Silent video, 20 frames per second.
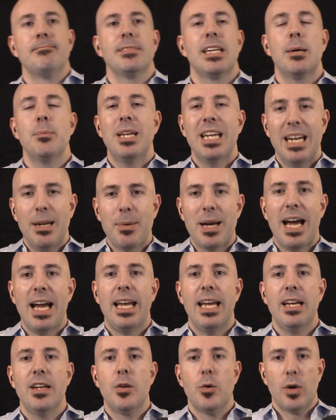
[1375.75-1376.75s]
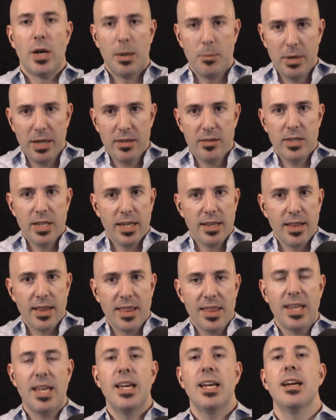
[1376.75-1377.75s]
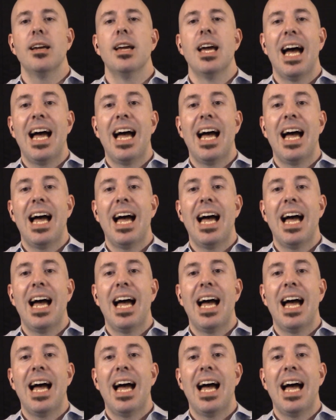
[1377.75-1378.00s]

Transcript: getting back into it. Got the thing.